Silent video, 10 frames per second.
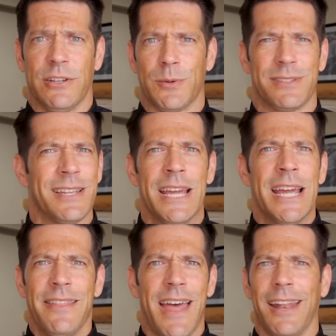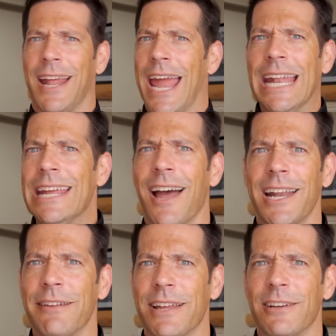So it's that any
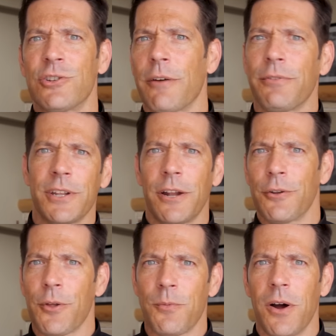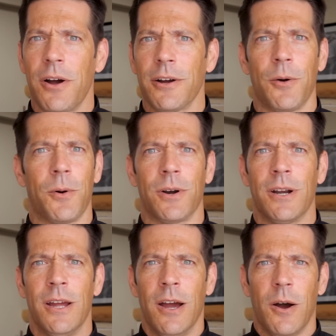kind of like shuffle it under the rug or
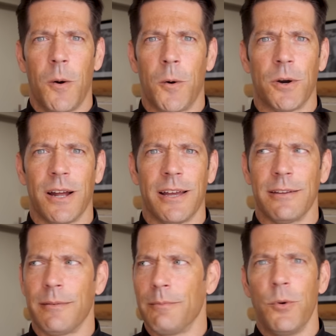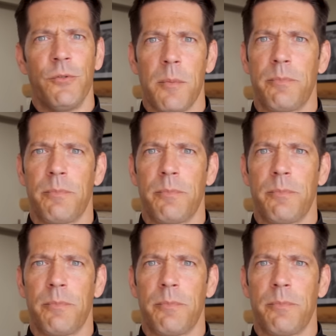or move the